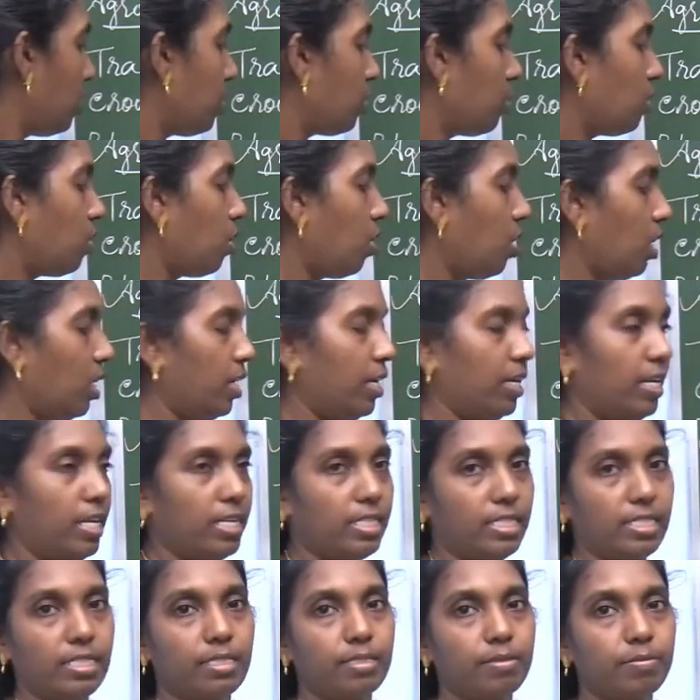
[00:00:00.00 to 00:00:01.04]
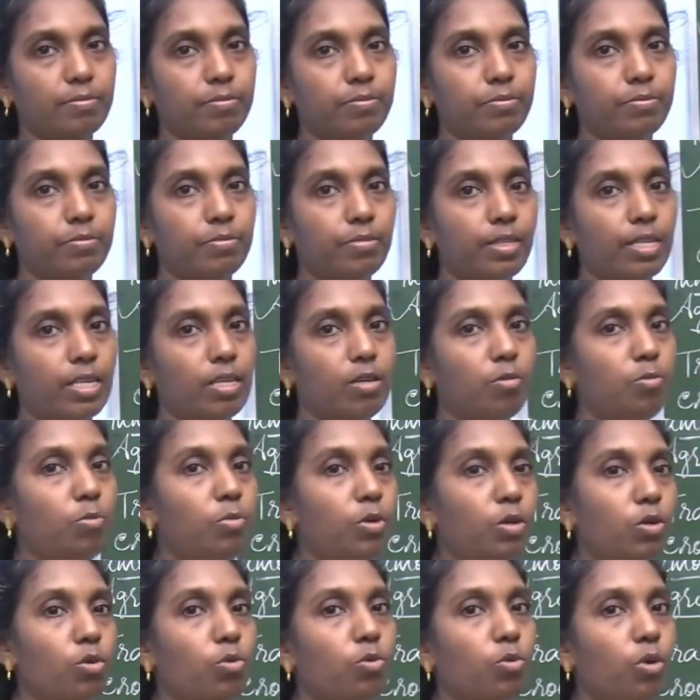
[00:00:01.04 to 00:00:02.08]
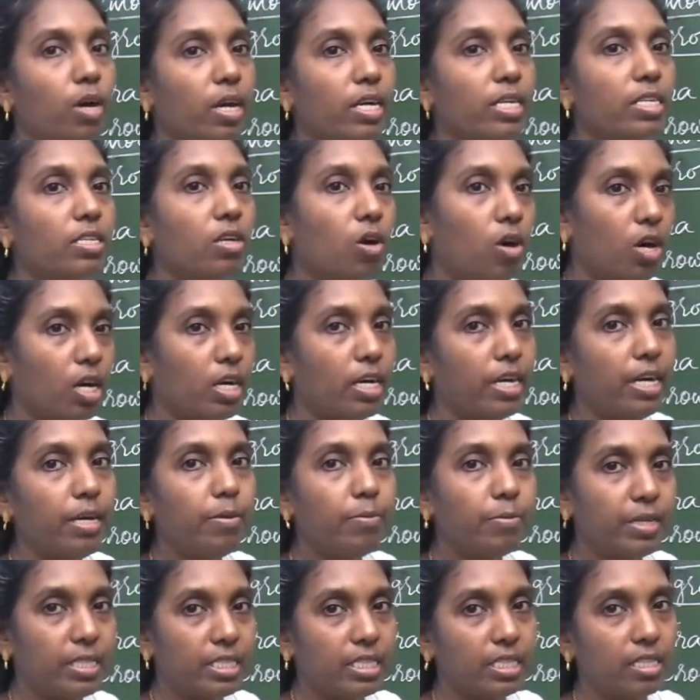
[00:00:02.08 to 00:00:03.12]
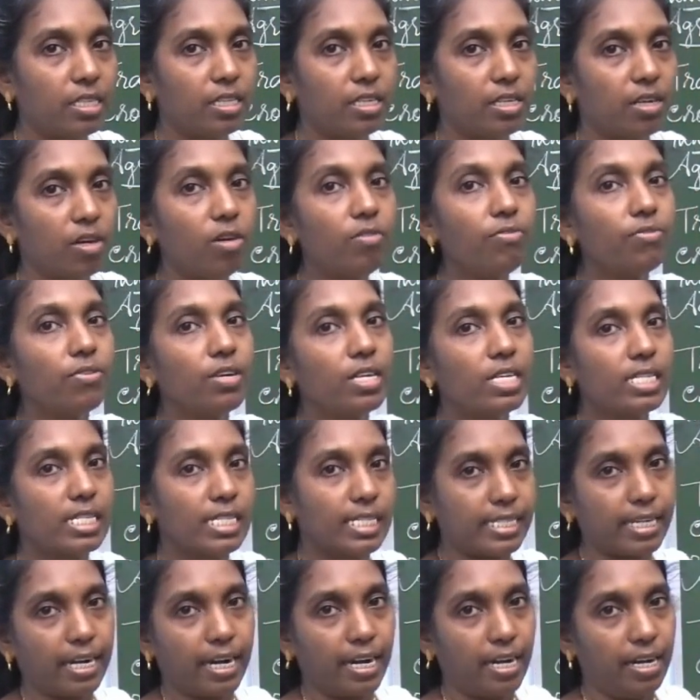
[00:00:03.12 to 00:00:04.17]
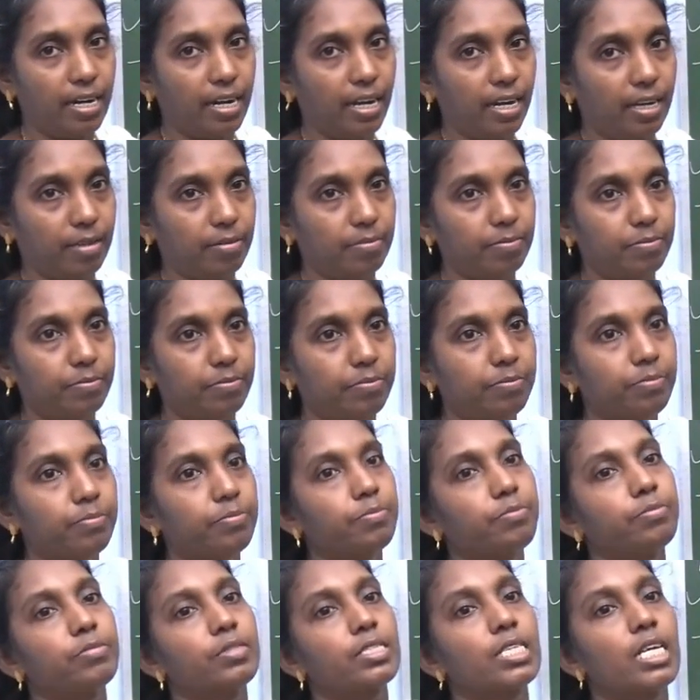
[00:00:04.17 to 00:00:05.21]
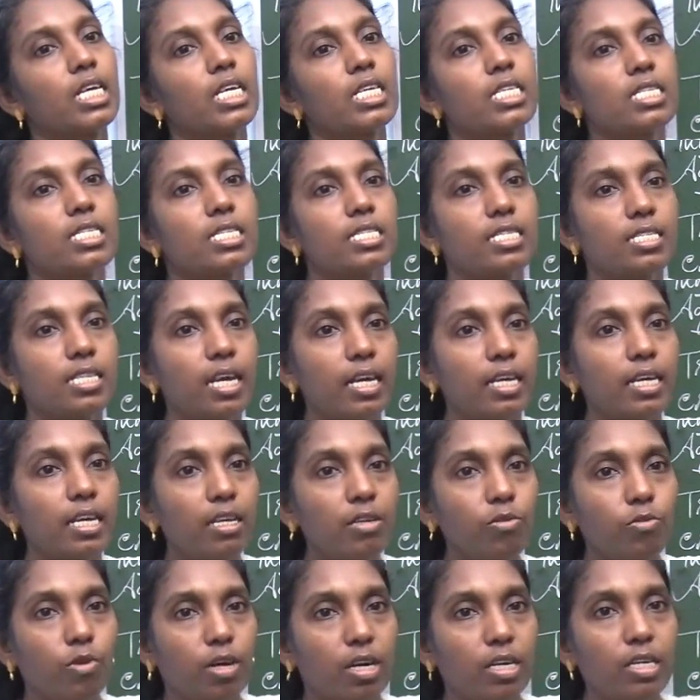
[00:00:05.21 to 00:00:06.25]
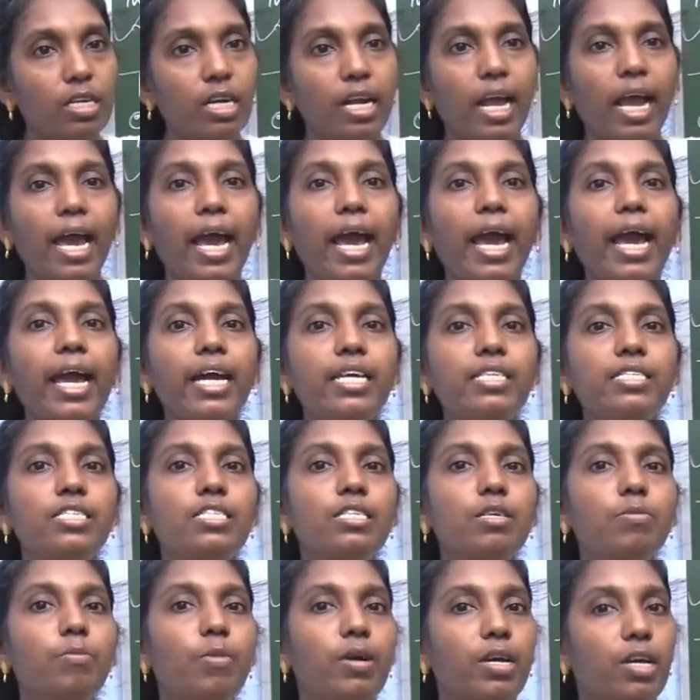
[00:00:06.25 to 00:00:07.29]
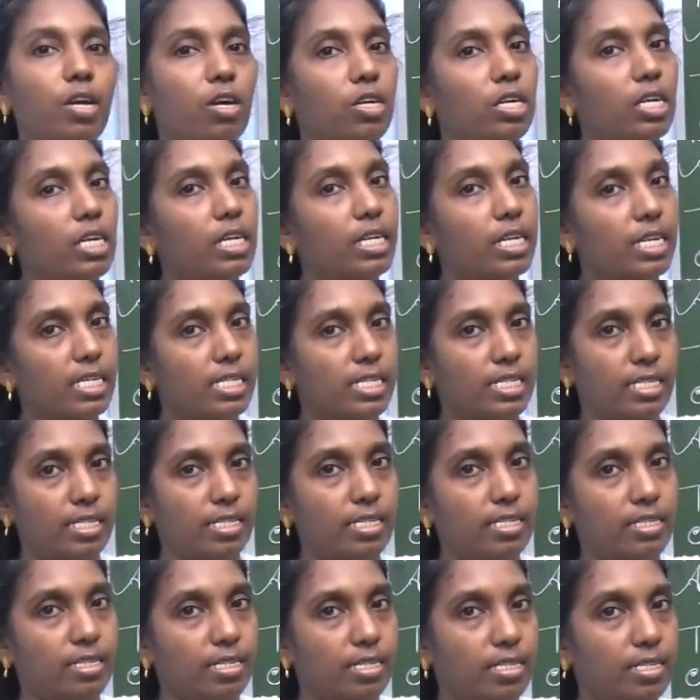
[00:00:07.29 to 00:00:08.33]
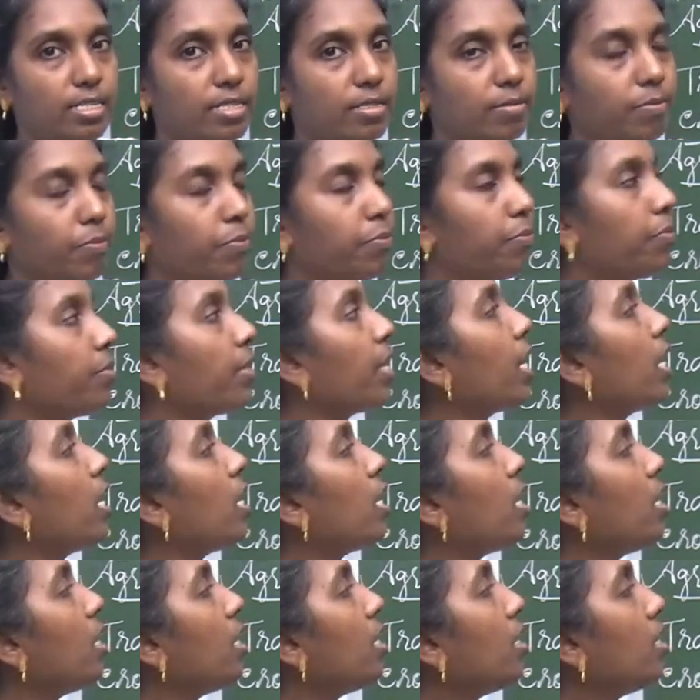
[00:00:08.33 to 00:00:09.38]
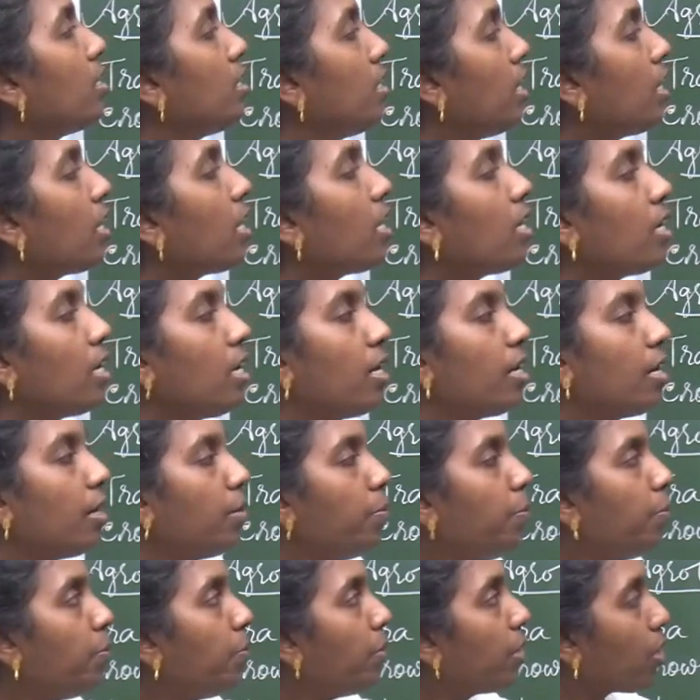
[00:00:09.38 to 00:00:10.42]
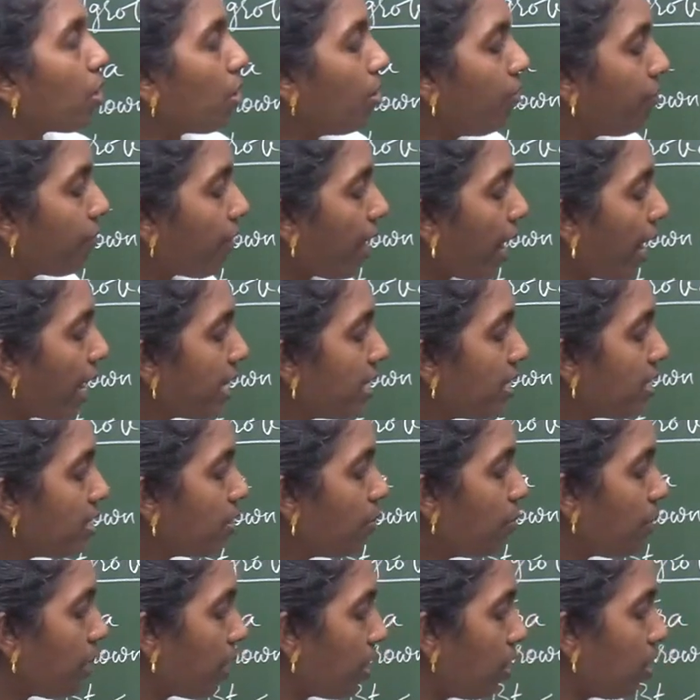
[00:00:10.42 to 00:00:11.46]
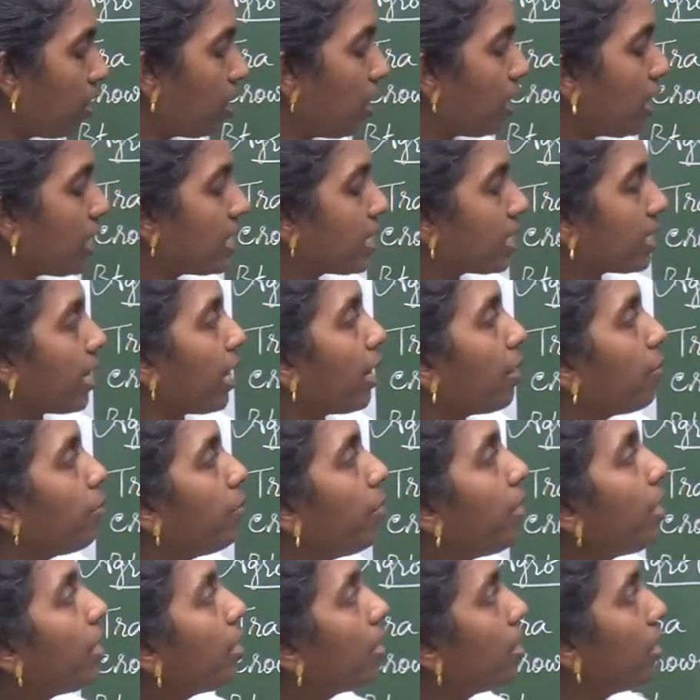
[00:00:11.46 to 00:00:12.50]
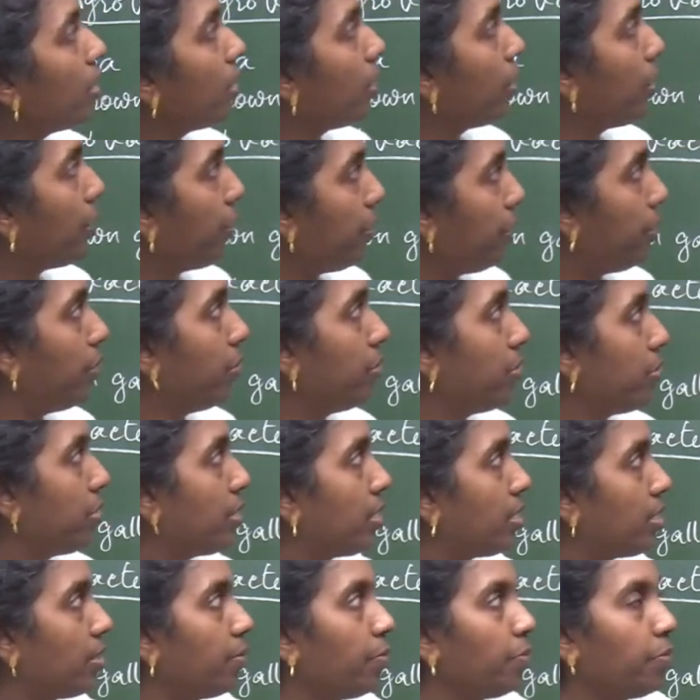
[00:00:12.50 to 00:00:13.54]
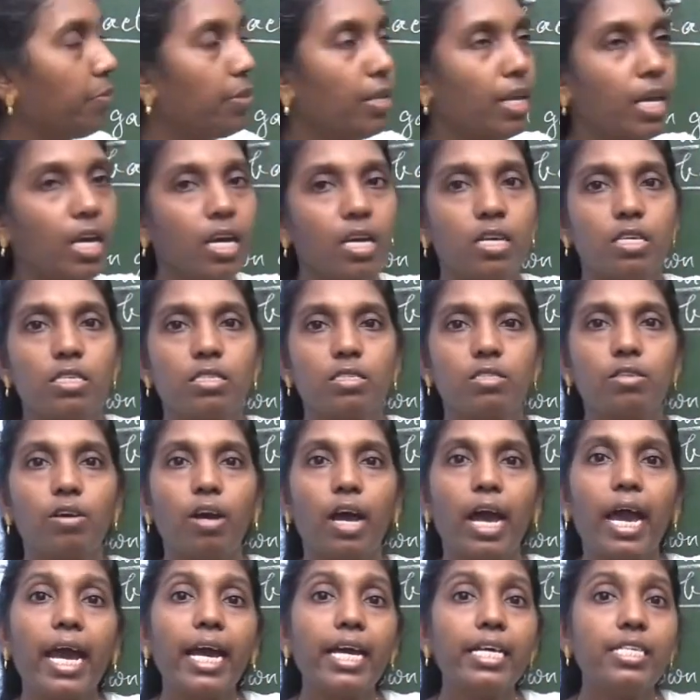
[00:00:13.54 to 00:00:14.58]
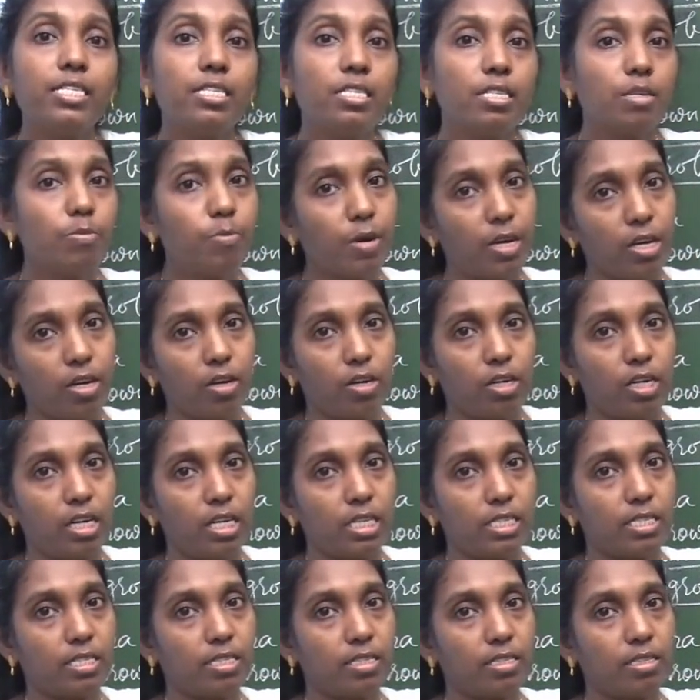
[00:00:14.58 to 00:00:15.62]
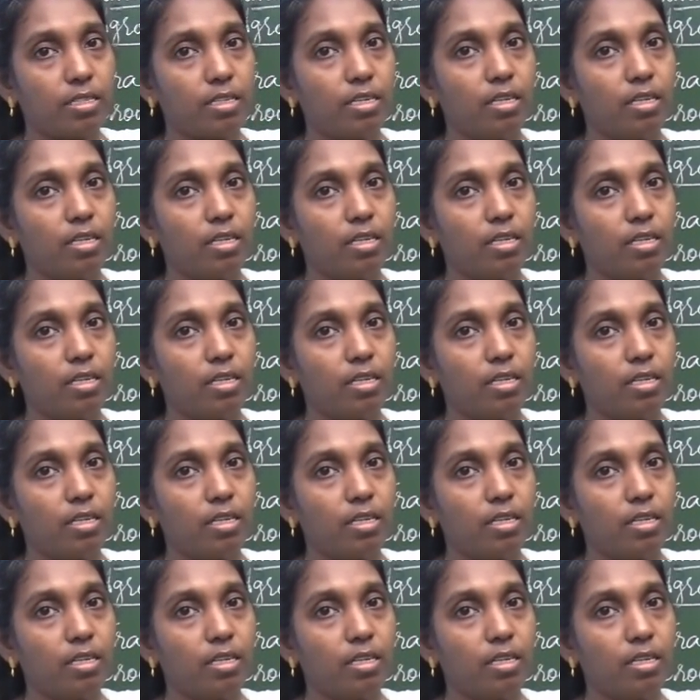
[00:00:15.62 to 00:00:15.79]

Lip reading: colonies, blue-white colony method of screening. Second one, antibiotic resistance. There are number of antibiotics can be used. So, antibiotics,